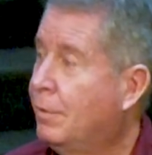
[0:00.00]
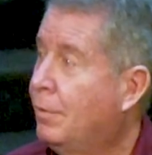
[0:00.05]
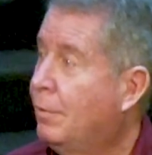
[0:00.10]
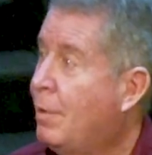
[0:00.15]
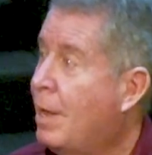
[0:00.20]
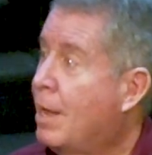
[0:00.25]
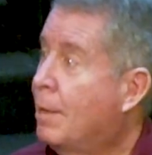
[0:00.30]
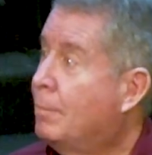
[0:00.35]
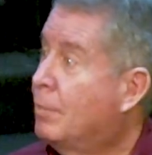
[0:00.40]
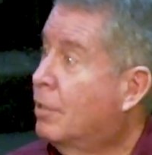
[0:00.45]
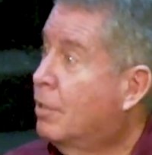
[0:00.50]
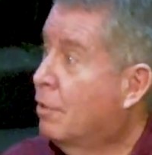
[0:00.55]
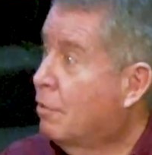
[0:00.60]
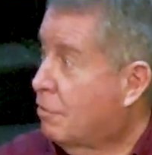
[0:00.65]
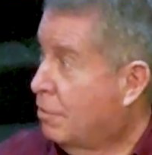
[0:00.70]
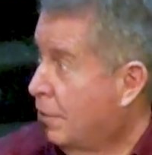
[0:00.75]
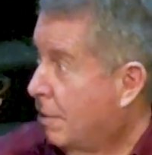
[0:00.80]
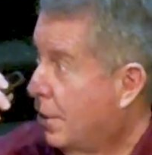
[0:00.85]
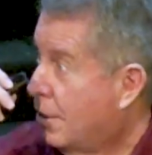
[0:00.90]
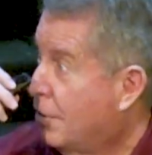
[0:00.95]
Why? Because
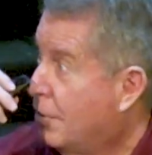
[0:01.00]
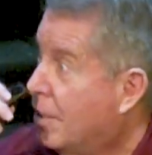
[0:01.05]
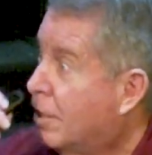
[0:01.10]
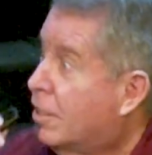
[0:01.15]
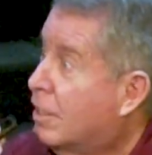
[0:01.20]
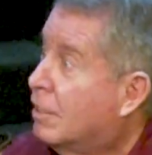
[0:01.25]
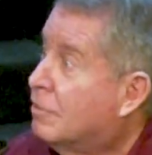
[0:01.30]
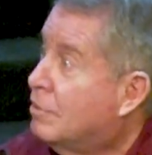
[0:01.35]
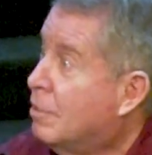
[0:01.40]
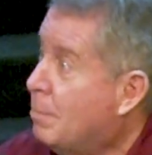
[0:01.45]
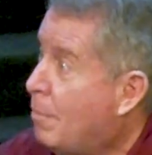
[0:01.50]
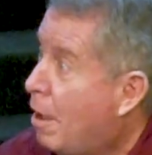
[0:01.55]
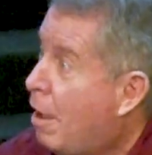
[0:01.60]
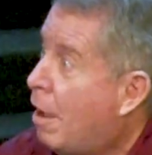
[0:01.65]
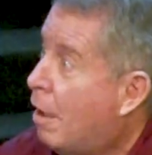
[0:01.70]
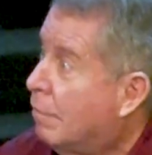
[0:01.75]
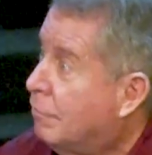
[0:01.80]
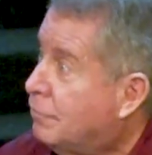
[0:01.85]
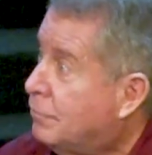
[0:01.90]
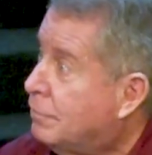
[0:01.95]
they cut them
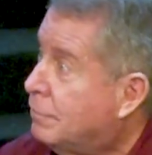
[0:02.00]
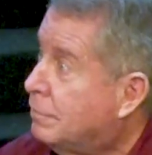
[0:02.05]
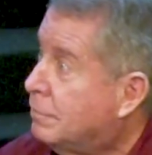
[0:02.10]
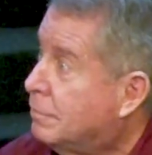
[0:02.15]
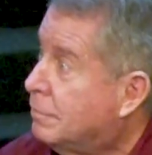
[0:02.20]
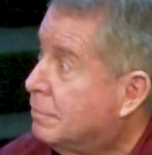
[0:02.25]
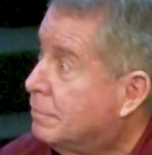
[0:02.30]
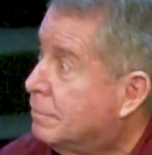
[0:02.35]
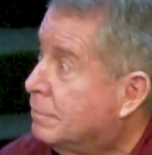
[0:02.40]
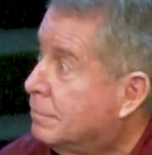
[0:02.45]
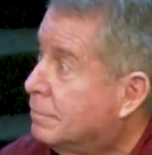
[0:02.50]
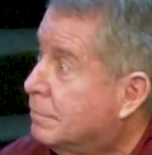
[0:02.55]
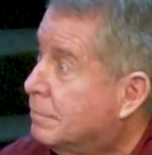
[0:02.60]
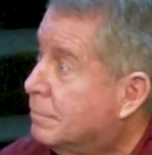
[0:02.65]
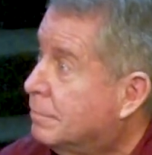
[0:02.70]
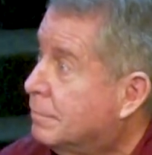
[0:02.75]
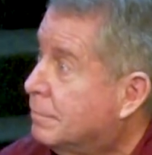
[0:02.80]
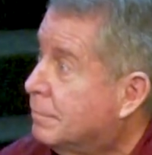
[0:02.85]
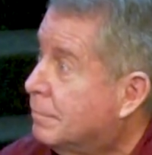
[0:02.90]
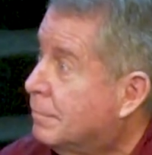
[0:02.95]
off
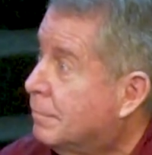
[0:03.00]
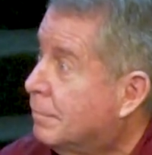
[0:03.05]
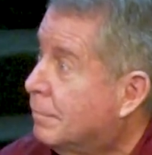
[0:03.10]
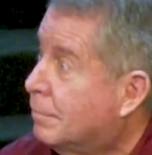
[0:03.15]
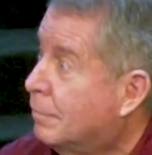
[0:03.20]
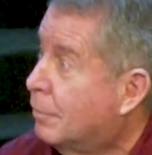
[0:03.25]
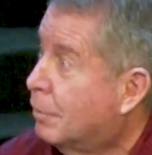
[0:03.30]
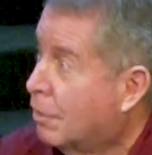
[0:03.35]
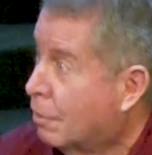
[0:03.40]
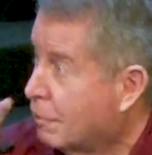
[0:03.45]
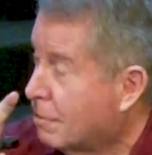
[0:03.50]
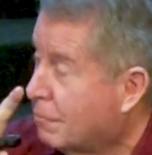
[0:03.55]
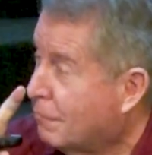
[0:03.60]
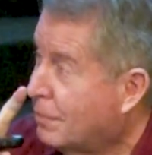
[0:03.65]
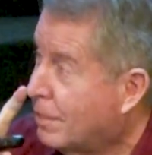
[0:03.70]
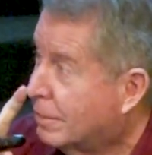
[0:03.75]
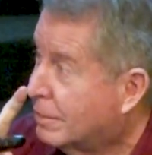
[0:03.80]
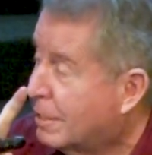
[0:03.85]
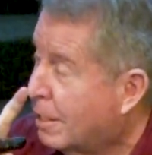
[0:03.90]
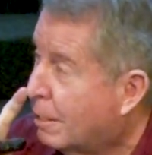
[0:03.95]
because they
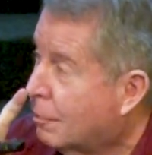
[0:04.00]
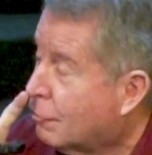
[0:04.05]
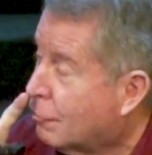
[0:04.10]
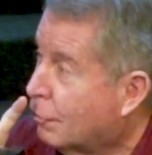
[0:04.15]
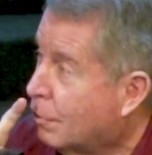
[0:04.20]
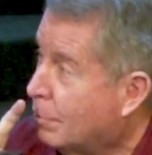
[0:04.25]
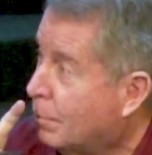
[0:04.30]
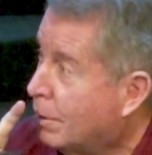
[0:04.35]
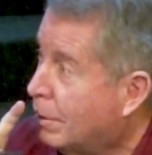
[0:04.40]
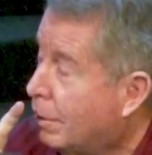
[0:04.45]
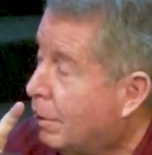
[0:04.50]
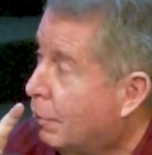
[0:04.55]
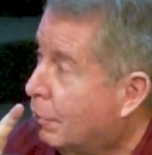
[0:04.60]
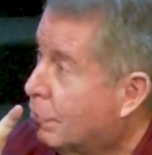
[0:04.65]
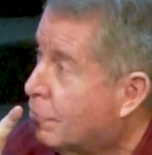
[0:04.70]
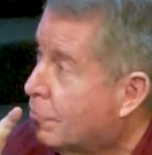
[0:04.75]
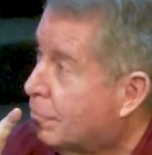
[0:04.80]
found cancer on my nose.